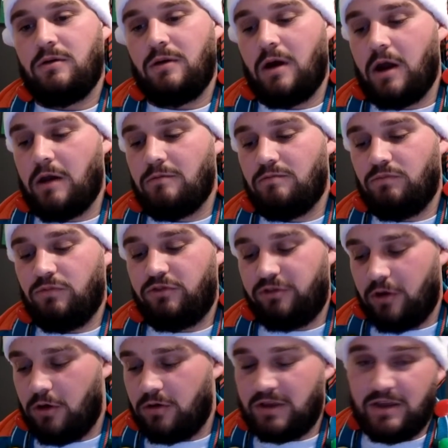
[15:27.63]
All right.
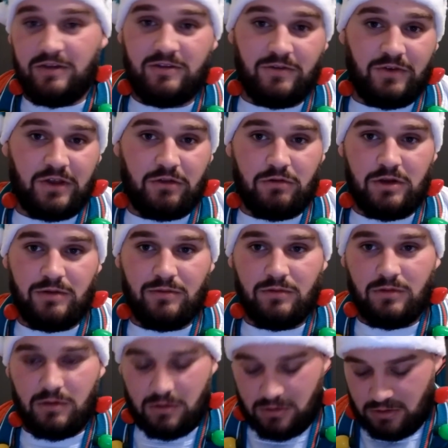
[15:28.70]
So keys to victory.
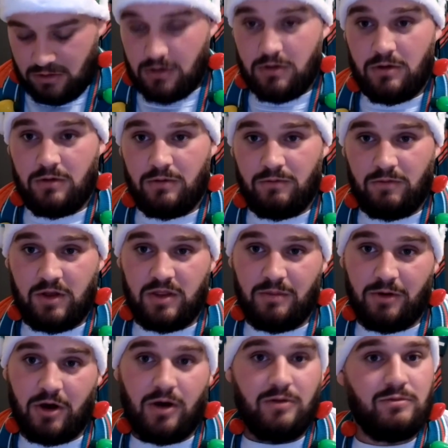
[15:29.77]
Run the
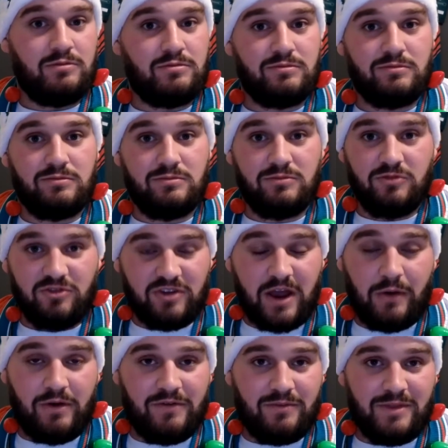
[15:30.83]
ball. Shy
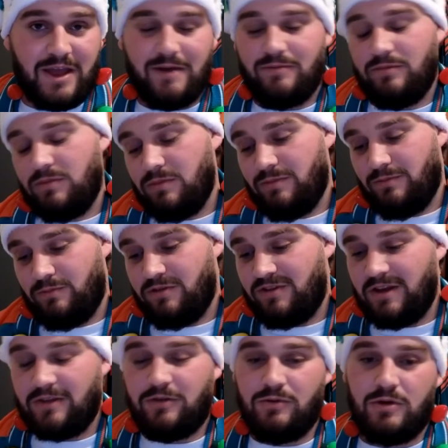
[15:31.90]
away from that.
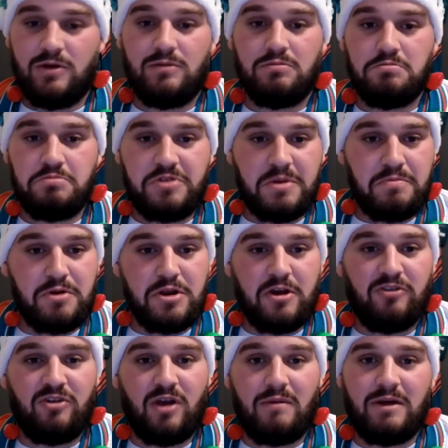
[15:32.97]
Protect Tua. Did a pretty
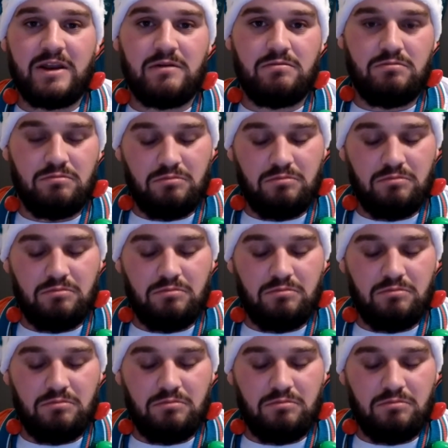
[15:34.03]
good job at it.